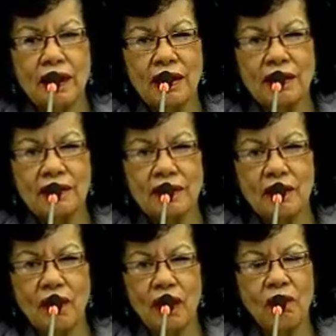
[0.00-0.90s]
I guess
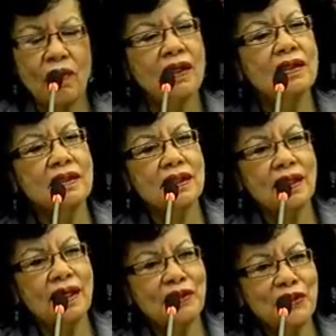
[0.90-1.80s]
I want to say
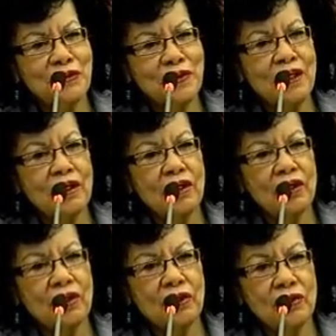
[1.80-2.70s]
it out straight.
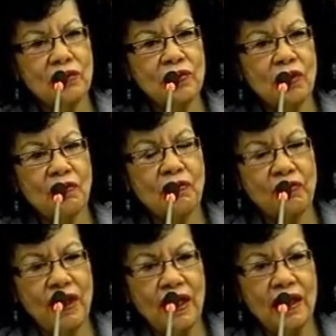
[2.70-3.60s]
You don't
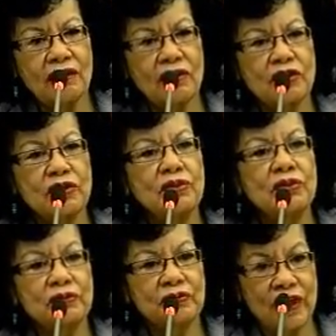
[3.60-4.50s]
find, or do
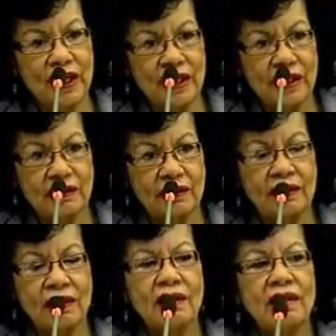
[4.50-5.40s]
you find,
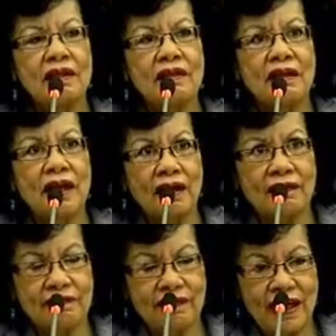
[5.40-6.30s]

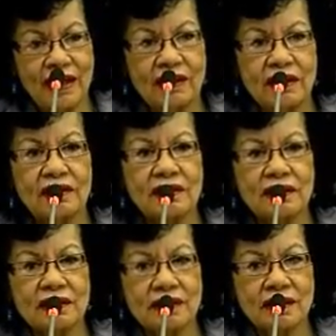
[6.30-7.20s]
that
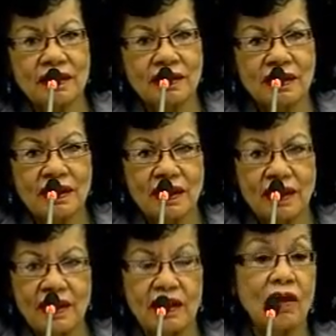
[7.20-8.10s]
violence
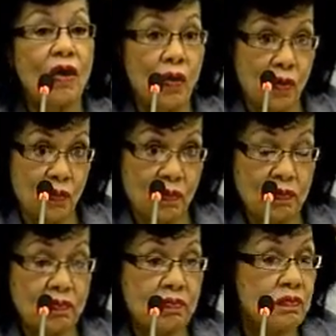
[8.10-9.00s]
in the
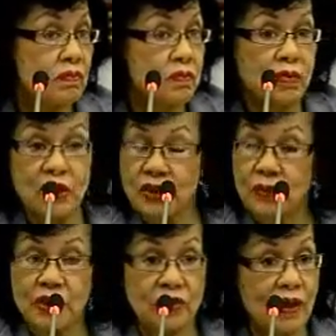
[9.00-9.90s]
home,
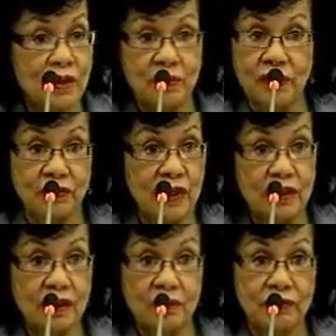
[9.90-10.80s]
which we try to
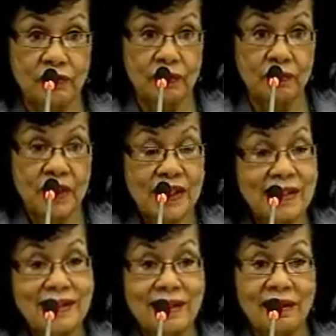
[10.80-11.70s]
prevent them from
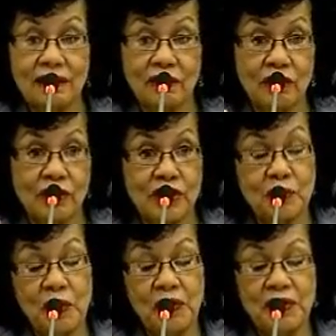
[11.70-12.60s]
seeing or
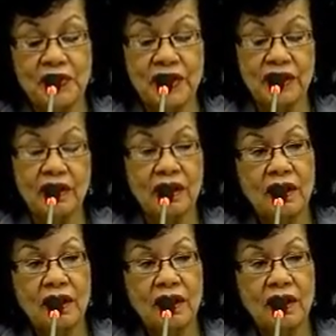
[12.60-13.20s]
experiencing,